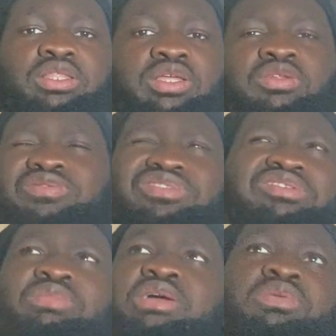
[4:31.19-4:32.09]
And then,
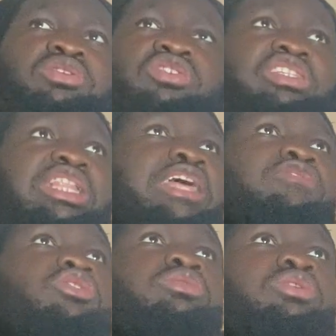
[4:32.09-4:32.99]
obviously, my man has just
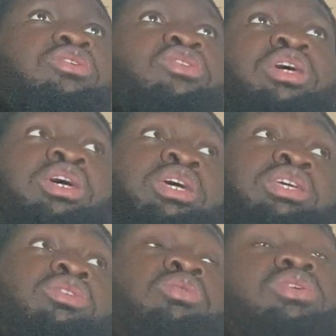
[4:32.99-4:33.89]
left you. Because,
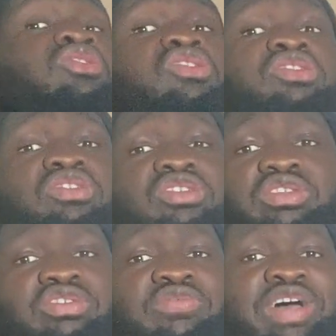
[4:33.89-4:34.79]
you know, it's a
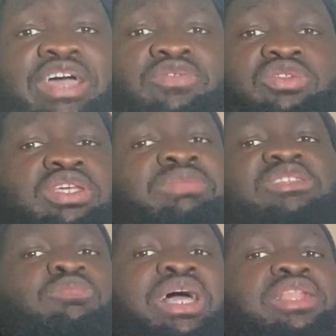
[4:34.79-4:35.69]
survival thing.
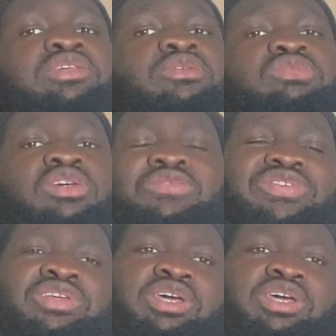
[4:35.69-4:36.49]
Man's battling himself.